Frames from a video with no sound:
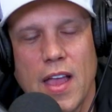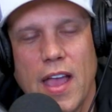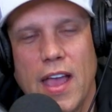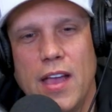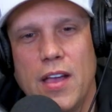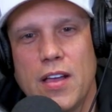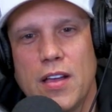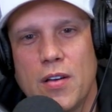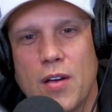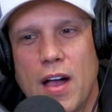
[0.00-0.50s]

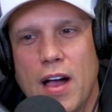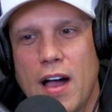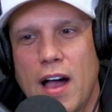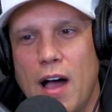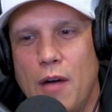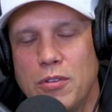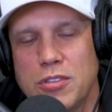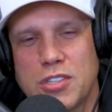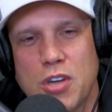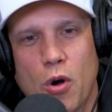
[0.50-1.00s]
Hey,
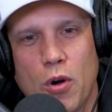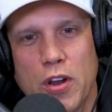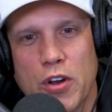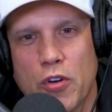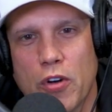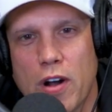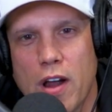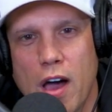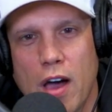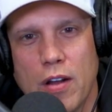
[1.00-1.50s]
how was Tony
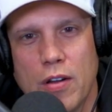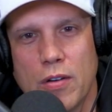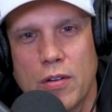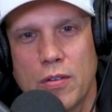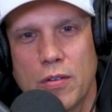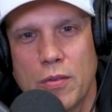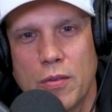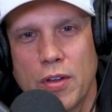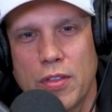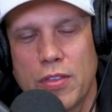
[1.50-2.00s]

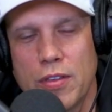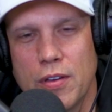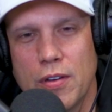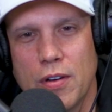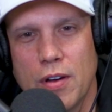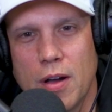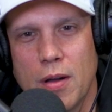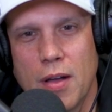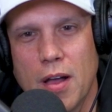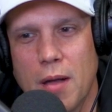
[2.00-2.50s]
Granato with
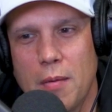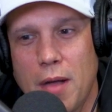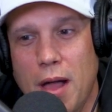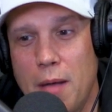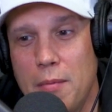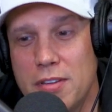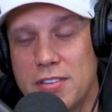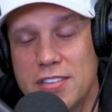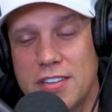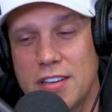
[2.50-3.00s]
you?
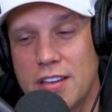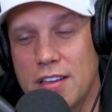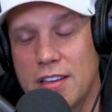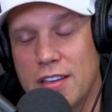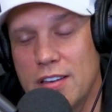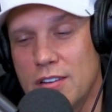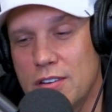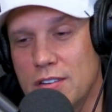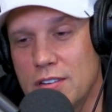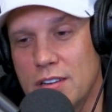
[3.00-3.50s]

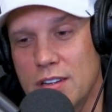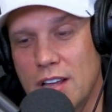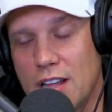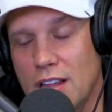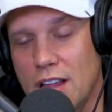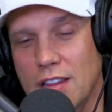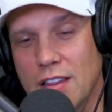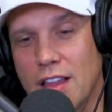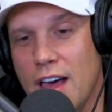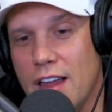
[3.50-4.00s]
Obviously, a
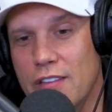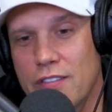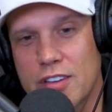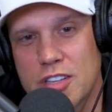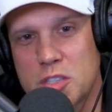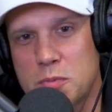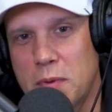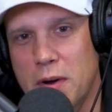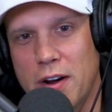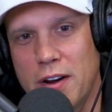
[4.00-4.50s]
lot of
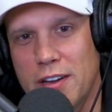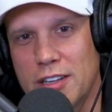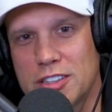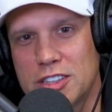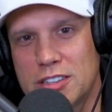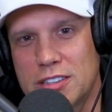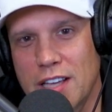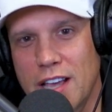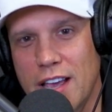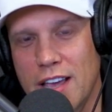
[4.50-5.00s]

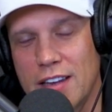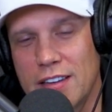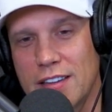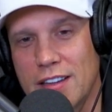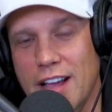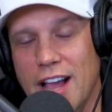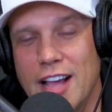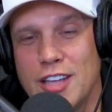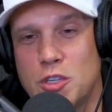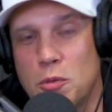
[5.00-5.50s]
experience, and
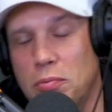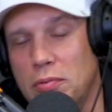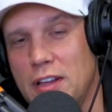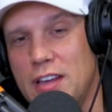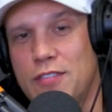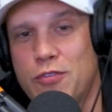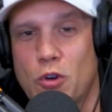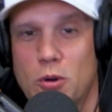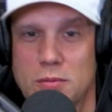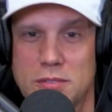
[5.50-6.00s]
the guys who
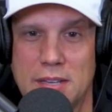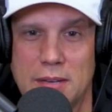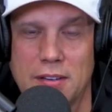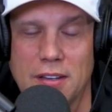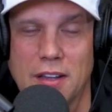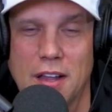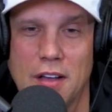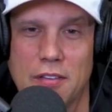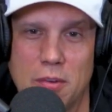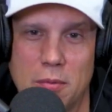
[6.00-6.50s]
played for him seemed
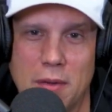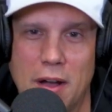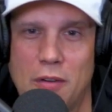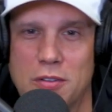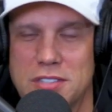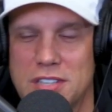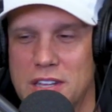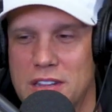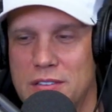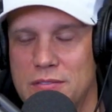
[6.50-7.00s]
to love him. How was he,